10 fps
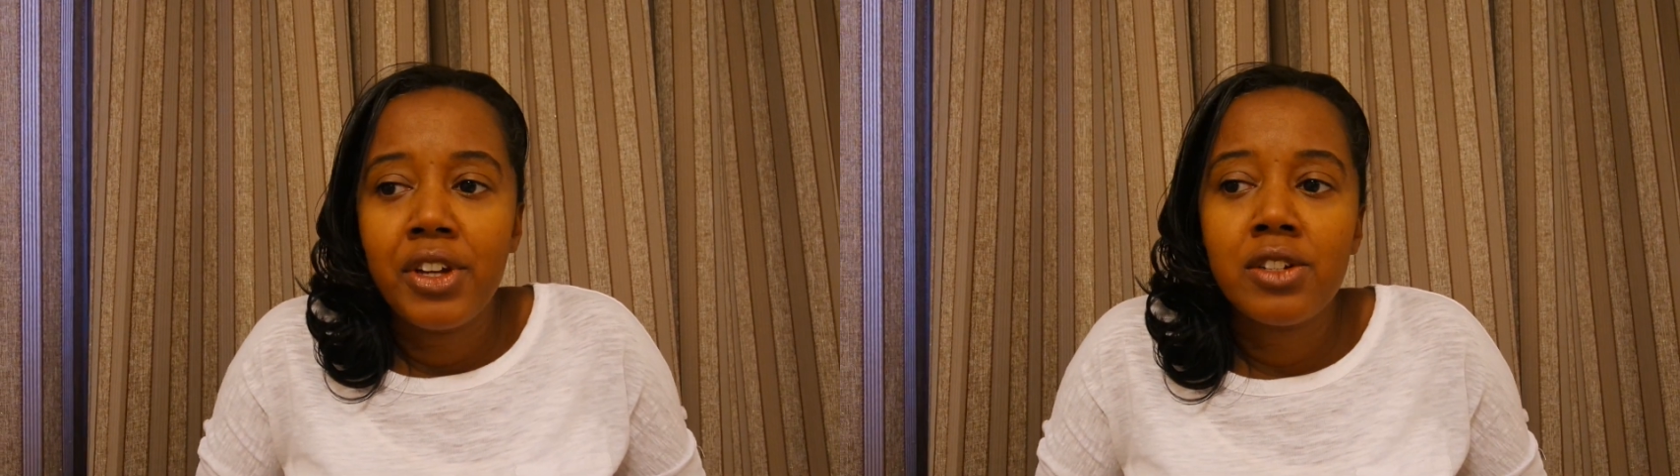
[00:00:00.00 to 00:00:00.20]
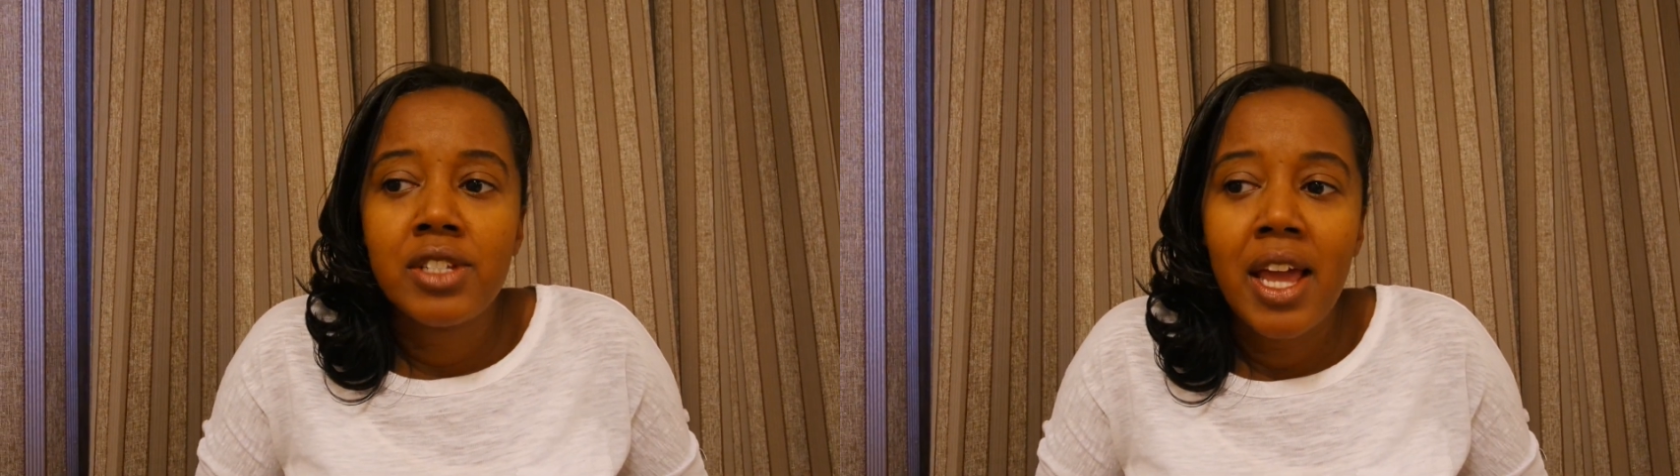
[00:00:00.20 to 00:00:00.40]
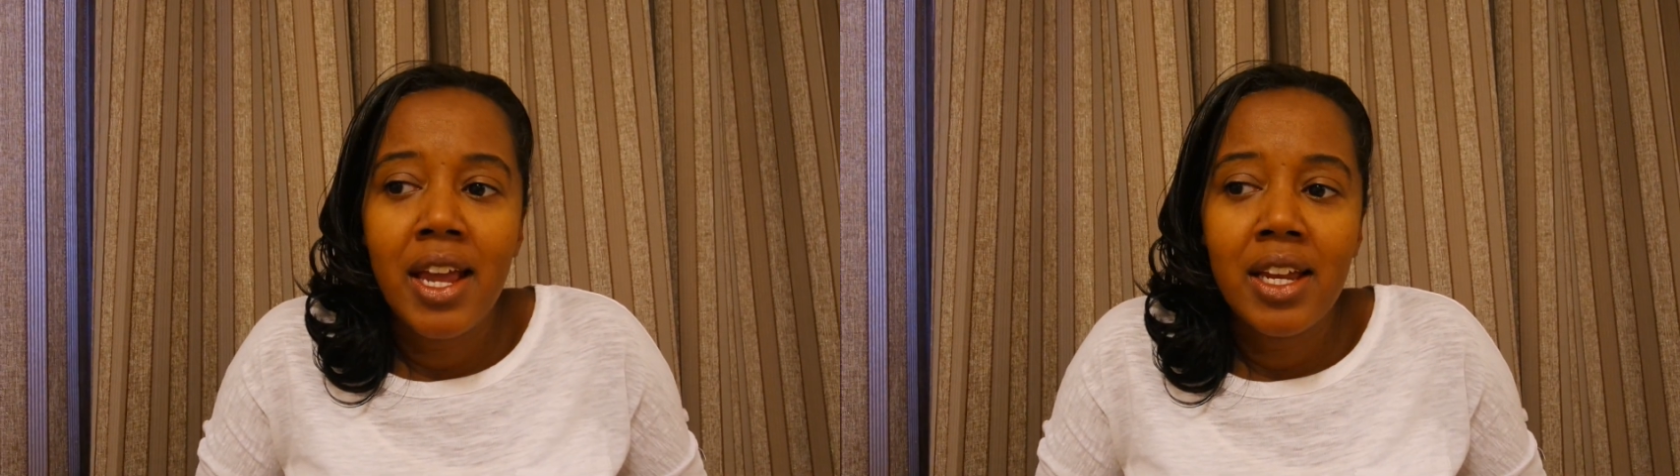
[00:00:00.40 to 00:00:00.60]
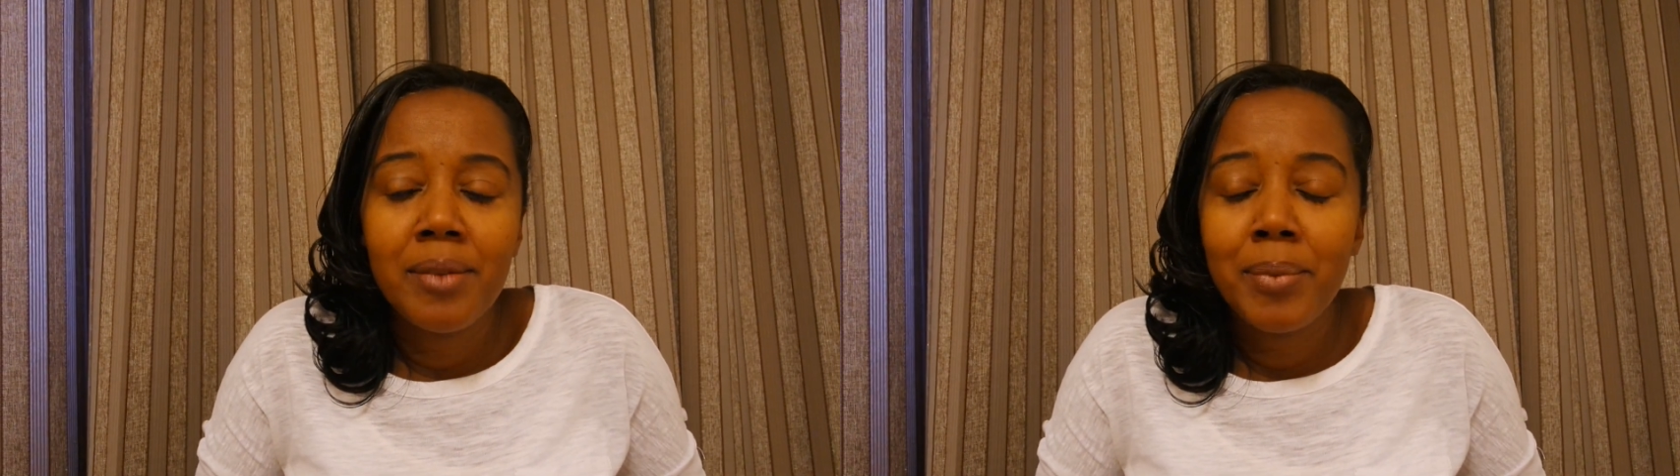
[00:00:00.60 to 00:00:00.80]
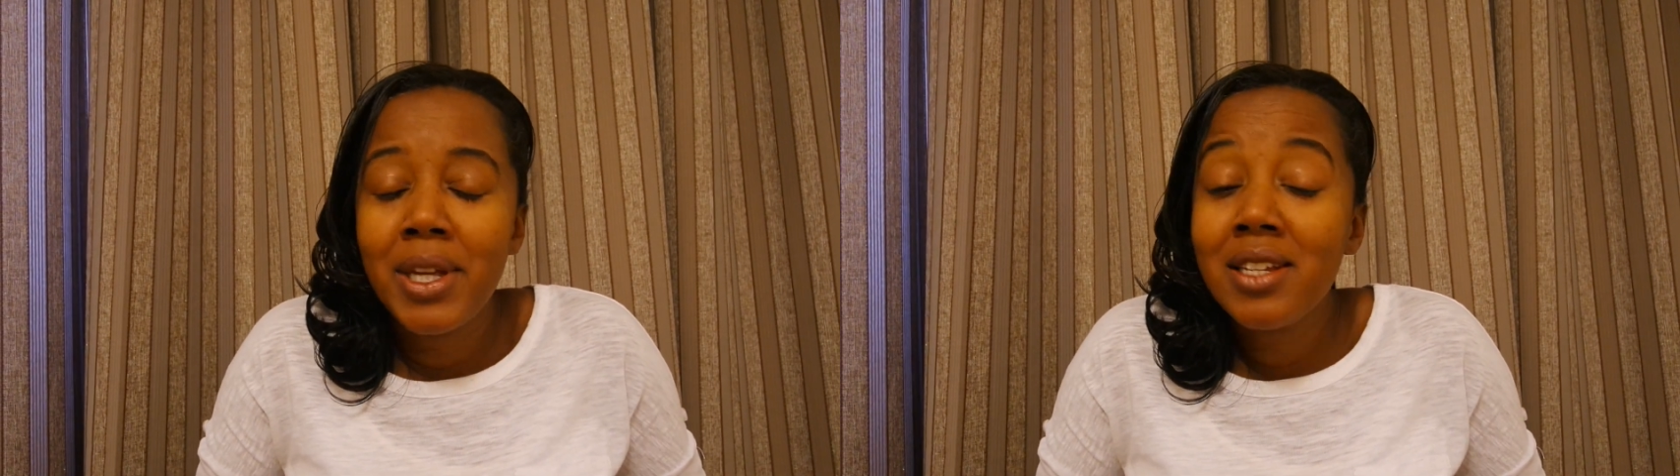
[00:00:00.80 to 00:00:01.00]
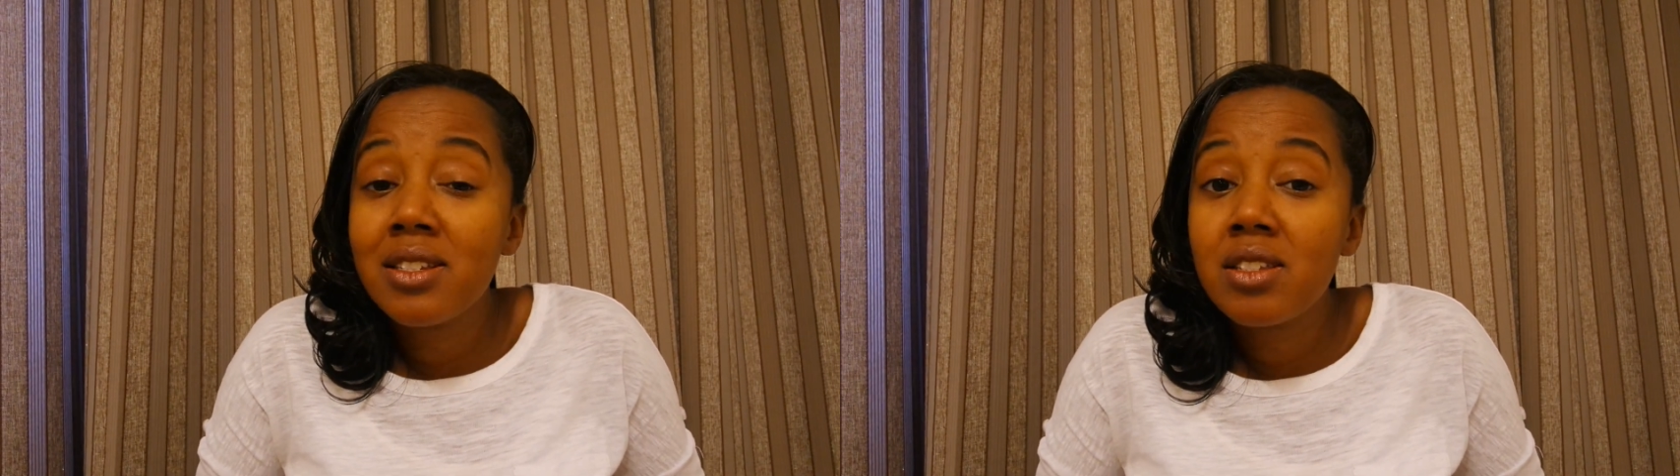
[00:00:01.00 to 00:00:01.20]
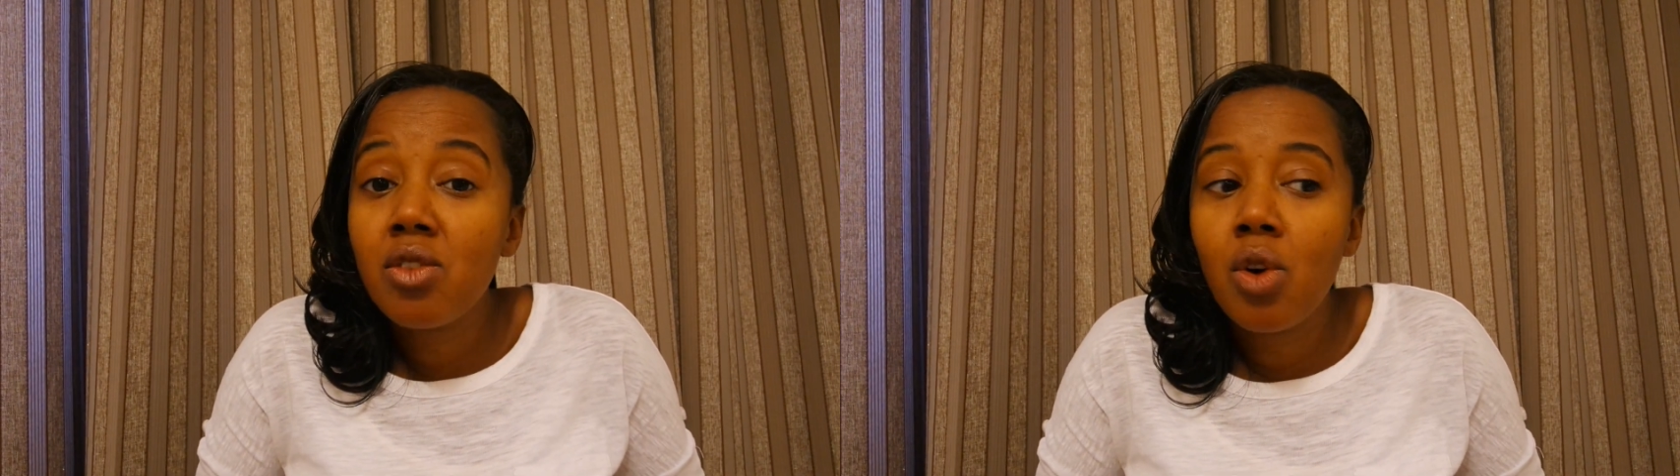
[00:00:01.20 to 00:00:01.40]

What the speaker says: entertainment